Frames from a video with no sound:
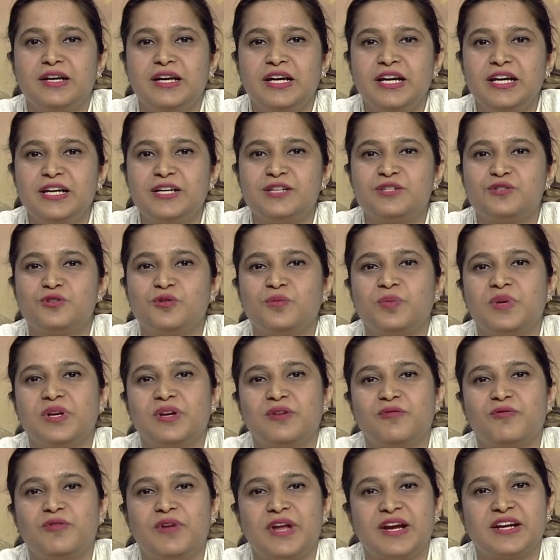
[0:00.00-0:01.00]
needs to be
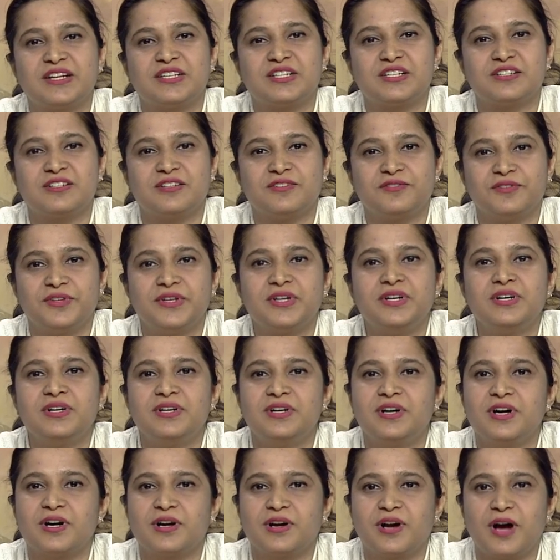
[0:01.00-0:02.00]
reflected in the
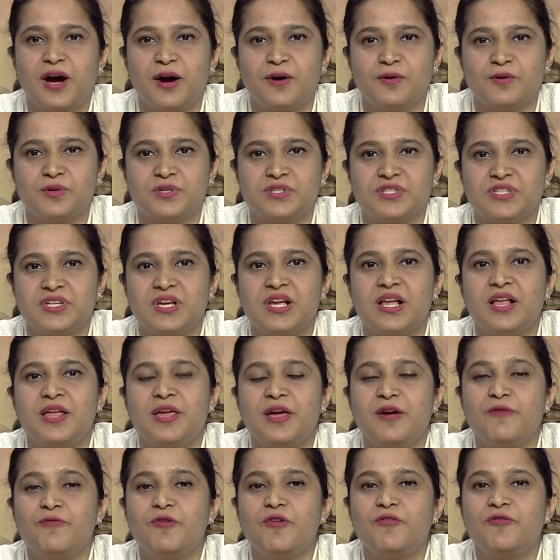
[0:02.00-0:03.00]
accounts.
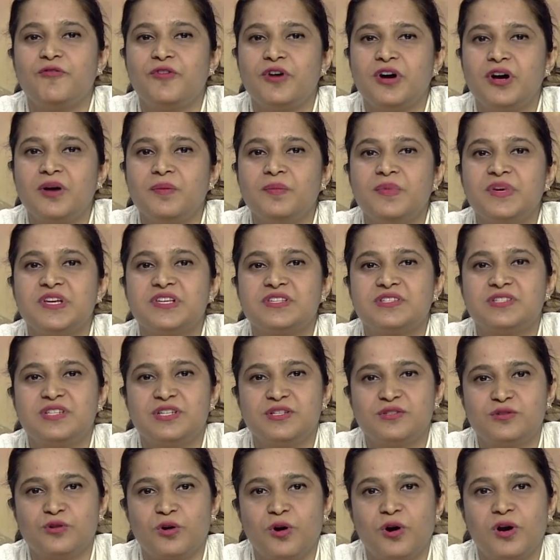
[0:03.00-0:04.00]
If a firm is
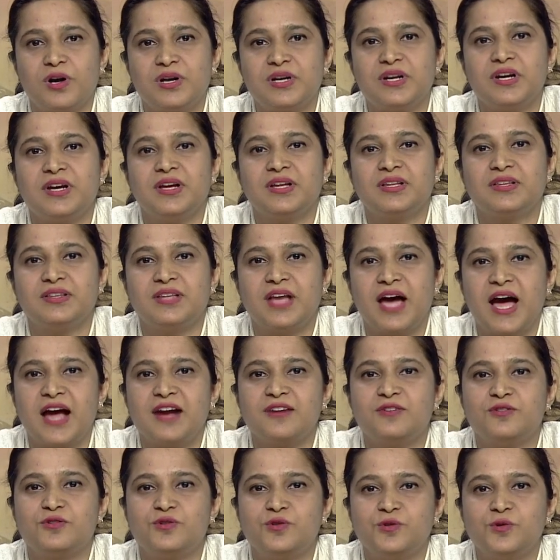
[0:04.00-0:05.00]
dissolved,
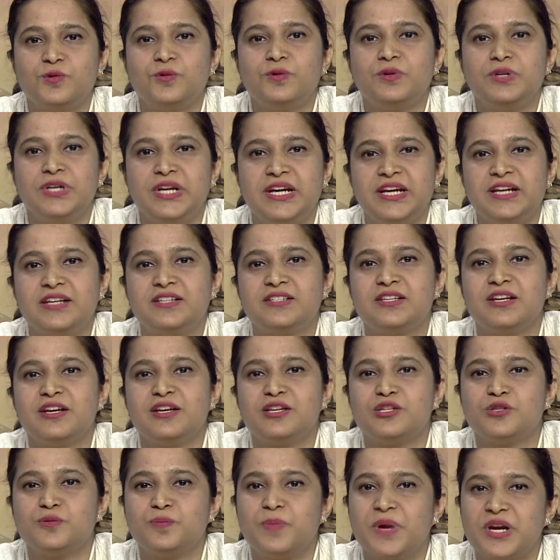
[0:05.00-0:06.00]
that too needs
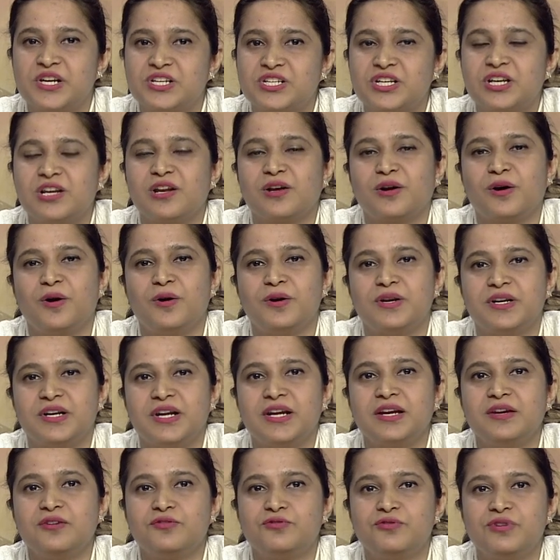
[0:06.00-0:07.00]
special
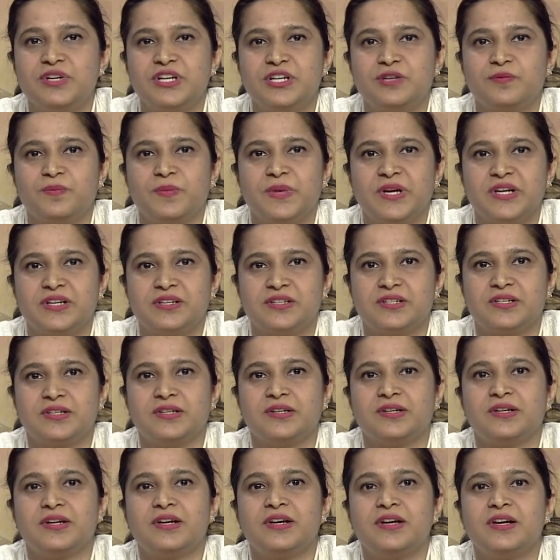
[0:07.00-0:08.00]
accounting treatment.
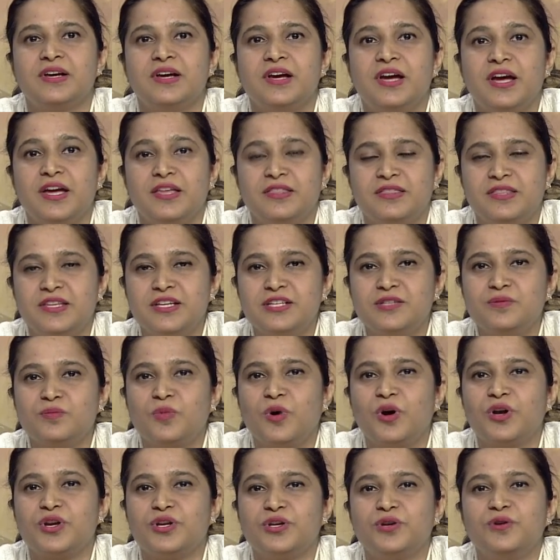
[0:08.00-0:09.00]
In this
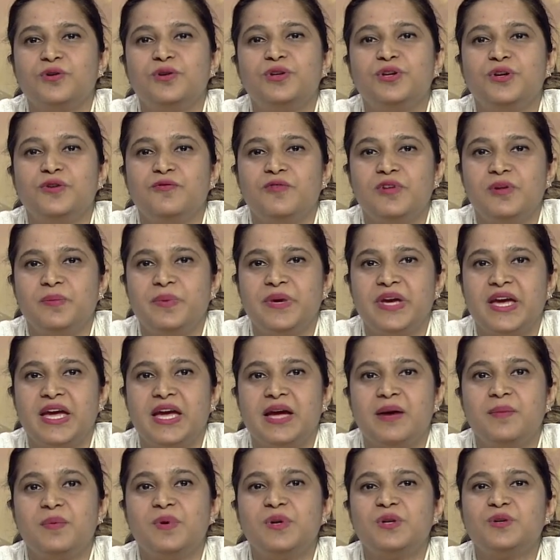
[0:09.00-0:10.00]
module, you will be
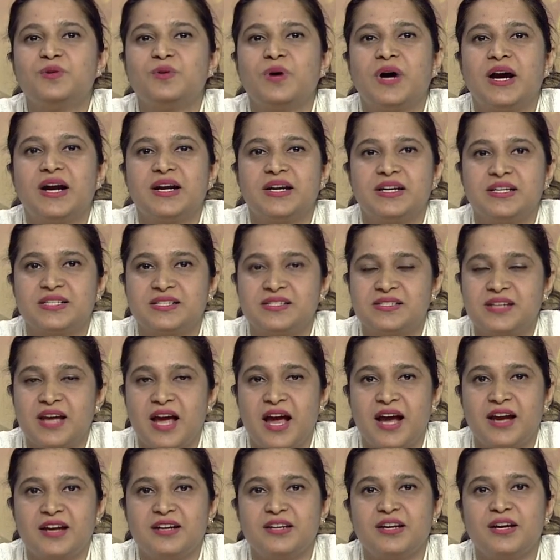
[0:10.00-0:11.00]
able to
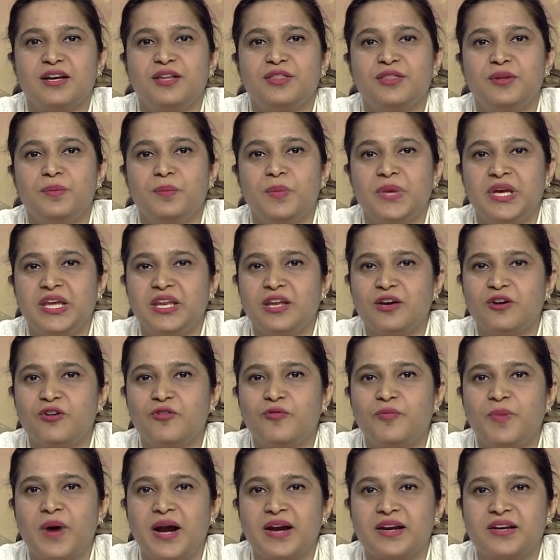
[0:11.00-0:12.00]
understand the meaning
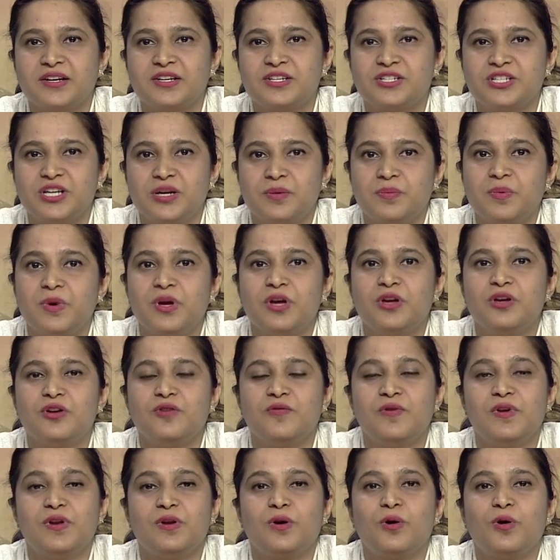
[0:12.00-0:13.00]
of partnership,
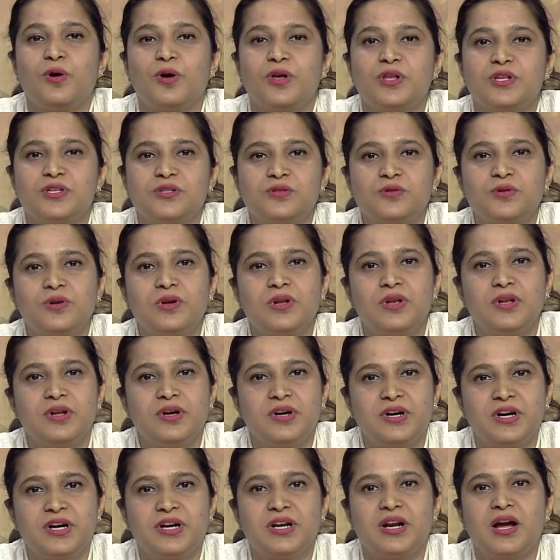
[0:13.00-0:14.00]
you will also
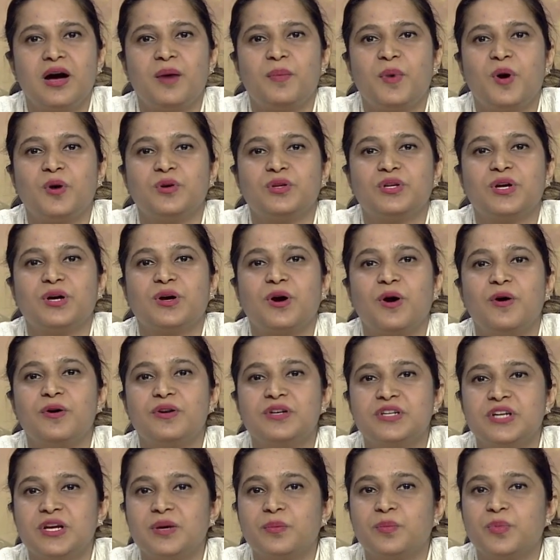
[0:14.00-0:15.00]
learn about the
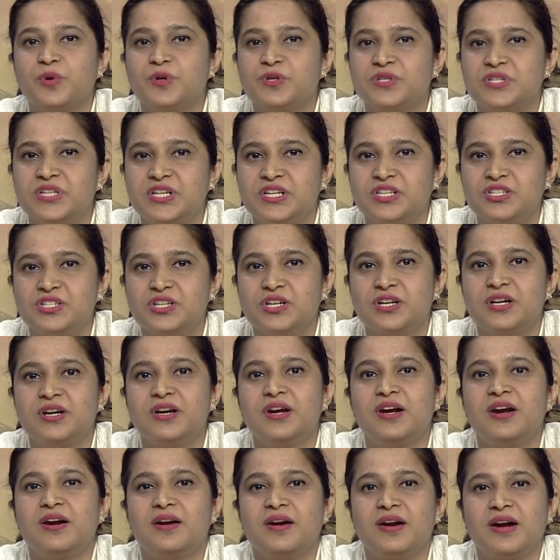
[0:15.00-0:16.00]
accounting procedure
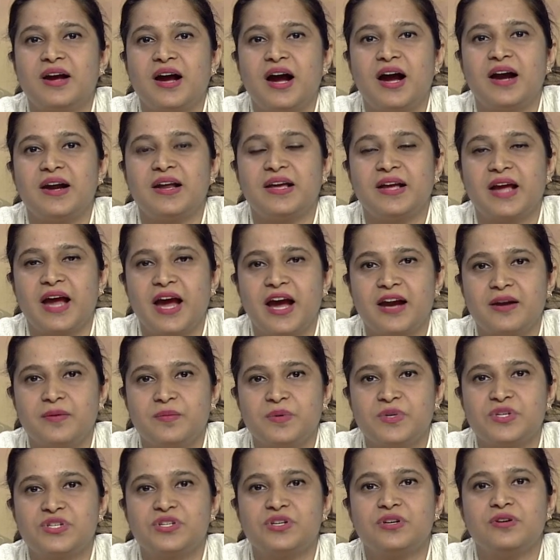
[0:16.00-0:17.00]
regarding
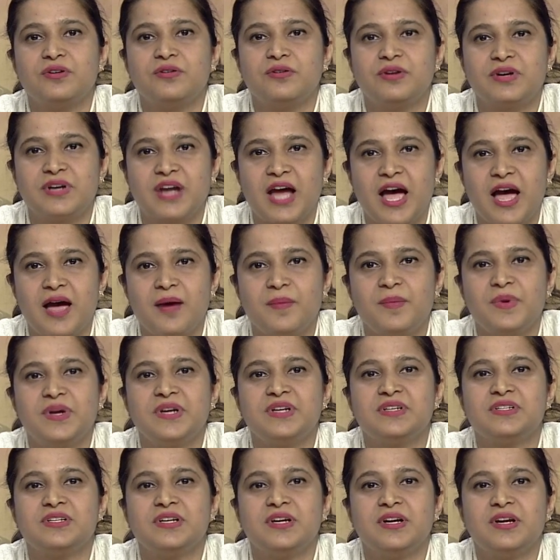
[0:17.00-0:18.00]
admission,
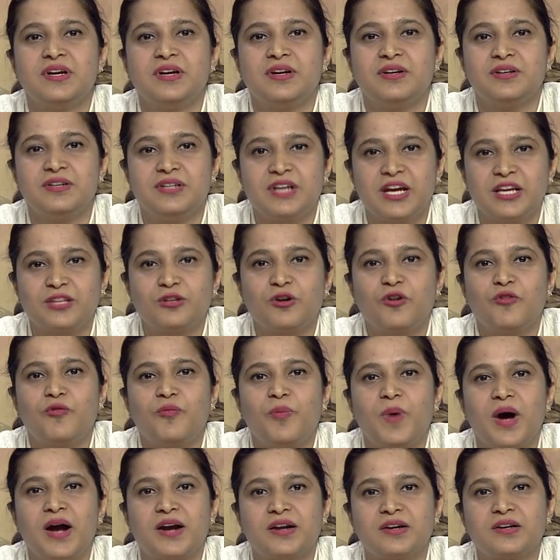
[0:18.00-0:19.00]
retirement, death
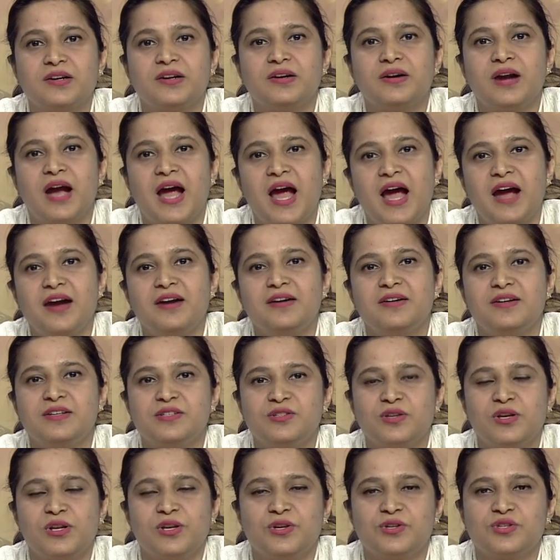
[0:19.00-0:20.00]
of partner and
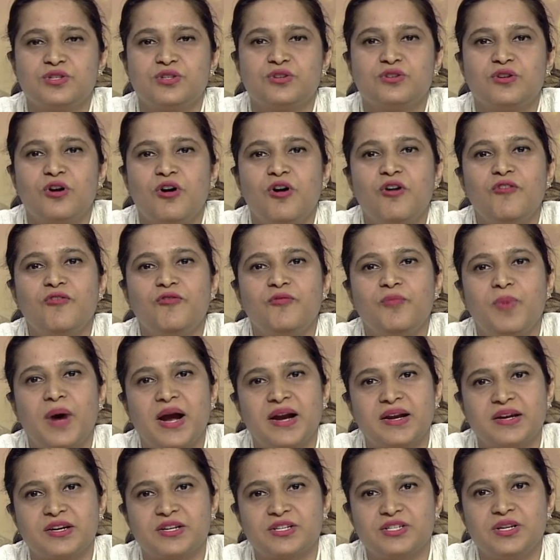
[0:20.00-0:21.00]
dissolution of
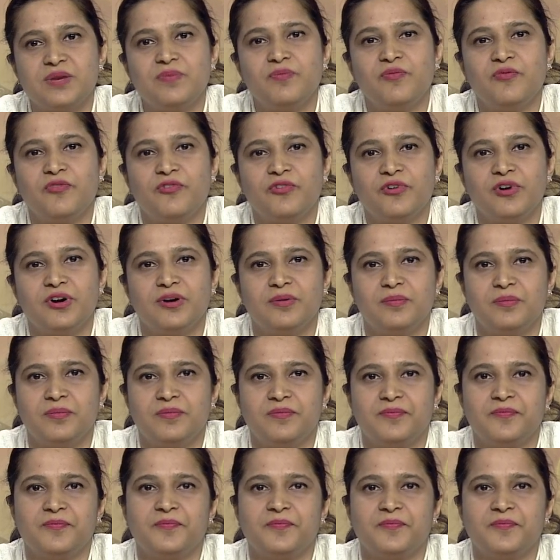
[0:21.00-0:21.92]
partnership firm.